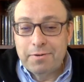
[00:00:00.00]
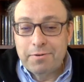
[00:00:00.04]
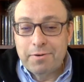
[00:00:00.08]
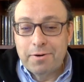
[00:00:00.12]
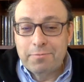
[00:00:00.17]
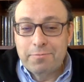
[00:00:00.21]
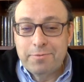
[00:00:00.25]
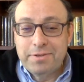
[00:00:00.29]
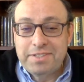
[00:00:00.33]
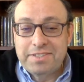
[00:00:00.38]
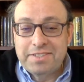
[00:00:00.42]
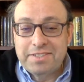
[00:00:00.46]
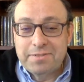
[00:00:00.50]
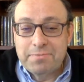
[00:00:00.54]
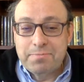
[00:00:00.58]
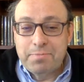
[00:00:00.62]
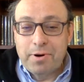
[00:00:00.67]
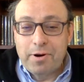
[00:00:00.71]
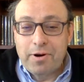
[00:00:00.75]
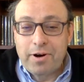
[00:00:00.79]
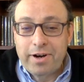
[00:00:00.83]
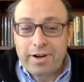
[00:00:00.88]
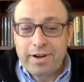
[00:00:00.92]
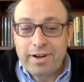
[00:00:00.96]
a recent
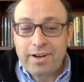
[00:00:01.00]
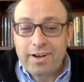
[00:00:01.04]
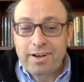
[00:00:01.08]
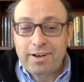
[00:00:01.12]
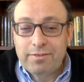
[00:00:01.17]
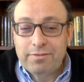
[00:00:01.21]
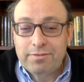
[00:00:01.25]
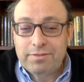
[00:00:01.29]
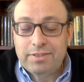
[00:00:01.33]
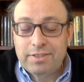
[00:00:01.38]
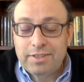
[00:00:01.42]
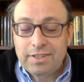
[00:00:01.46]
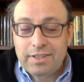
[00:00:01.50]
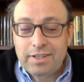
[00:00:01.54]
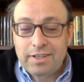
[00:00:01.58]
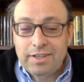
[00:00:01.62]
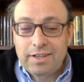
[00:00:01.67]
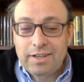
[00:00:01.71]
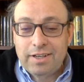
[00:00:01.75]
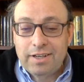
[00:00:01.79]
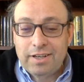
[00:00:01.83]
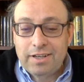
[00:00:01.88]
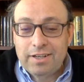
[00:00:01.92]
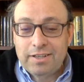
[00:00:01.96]
part of
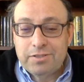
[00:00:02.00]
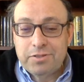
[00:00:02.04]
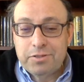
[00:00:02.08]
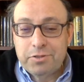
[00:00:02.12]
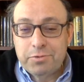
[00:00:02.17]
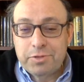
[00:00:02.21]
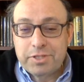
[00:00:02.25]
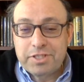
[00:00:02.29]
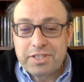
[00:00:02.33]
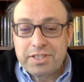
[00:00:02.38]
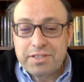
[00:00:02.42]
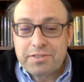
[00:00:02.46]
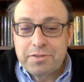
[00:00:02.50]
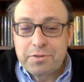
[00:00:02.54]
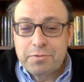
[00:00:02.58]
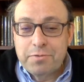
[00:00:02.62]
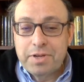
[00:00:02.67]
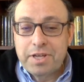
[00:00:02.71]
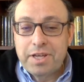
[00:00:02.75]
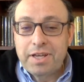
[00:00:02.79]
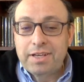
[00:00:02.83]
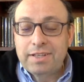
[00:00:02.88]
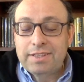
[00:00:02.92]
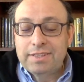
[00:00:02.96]
Jewish
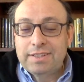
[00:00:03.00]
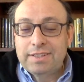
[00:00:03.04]
history,